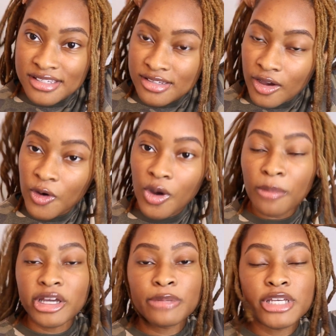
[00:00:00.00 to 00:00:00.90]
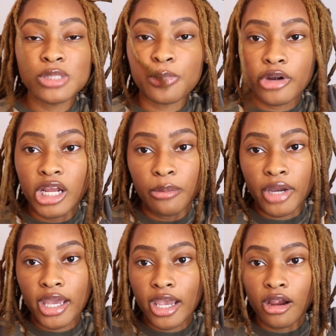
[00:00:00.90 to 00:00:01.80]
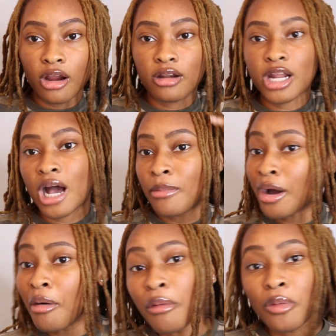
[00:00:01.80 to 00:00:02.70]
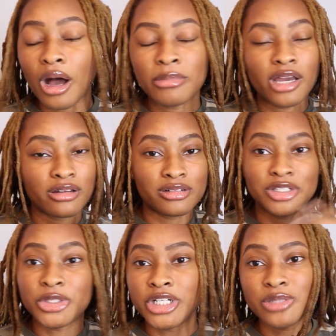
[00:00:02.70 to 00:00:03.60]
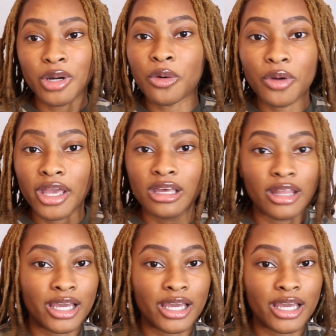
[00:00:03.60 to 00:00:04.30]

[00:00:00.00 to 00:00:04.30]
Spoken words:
So I'm gonna be spraying my hair, not my whole, I'm not gonna drench my whole head.